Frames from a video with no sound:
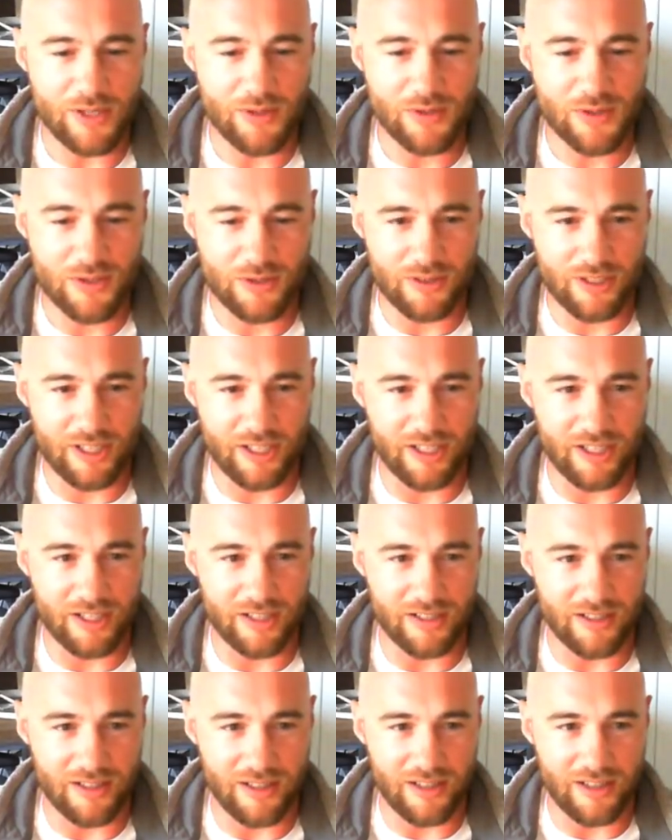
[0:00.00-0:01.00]
you should
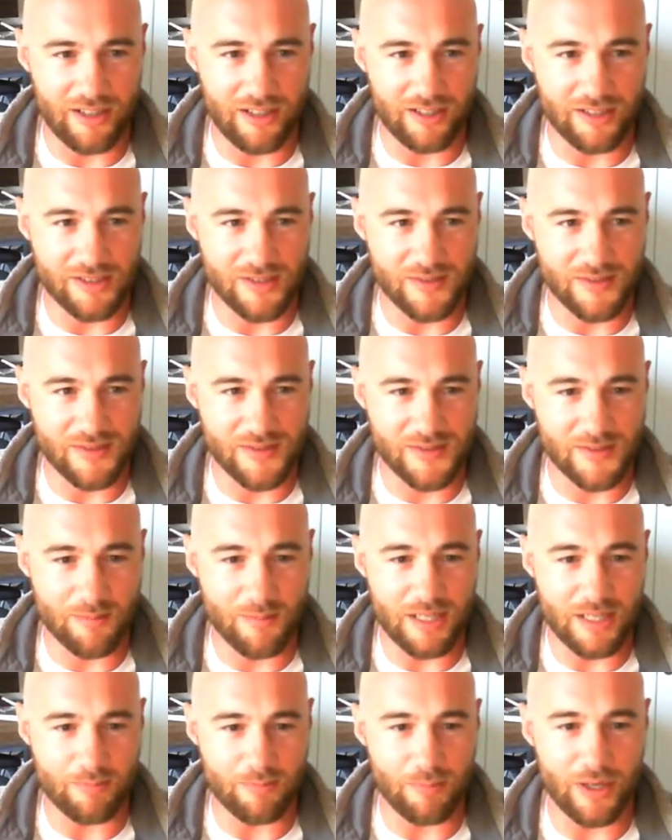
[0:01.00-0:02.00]

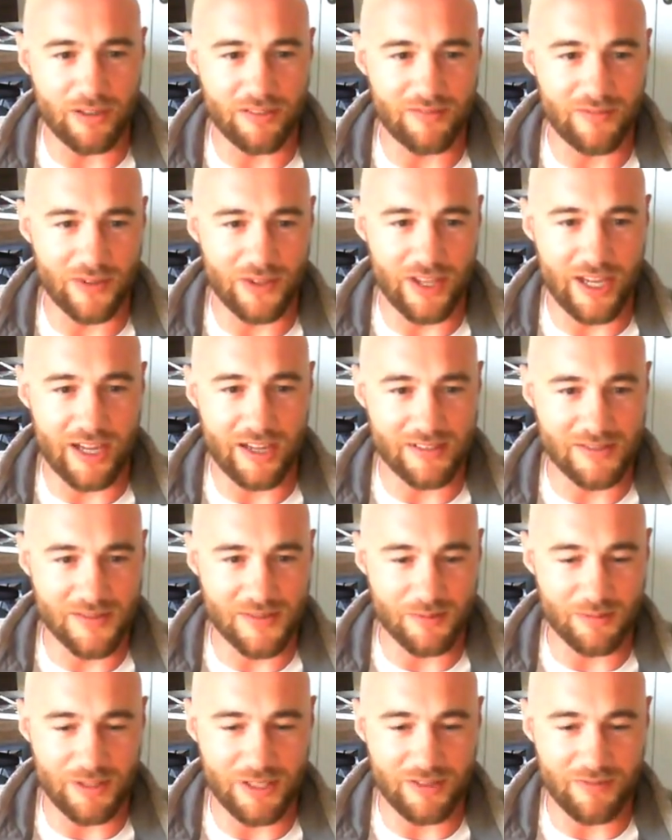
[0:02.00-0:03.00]
submit a bug for that
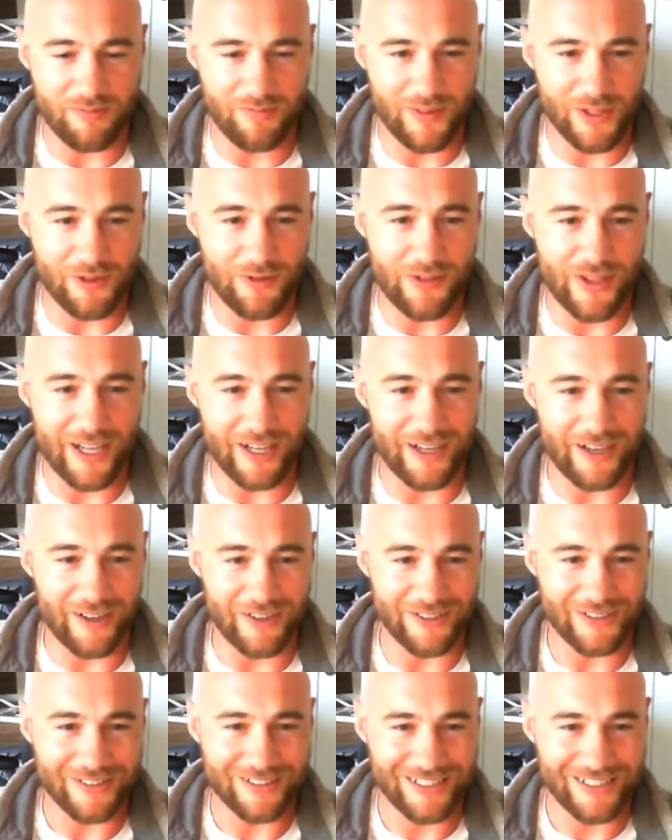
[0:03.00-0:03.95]
so we can figure that out.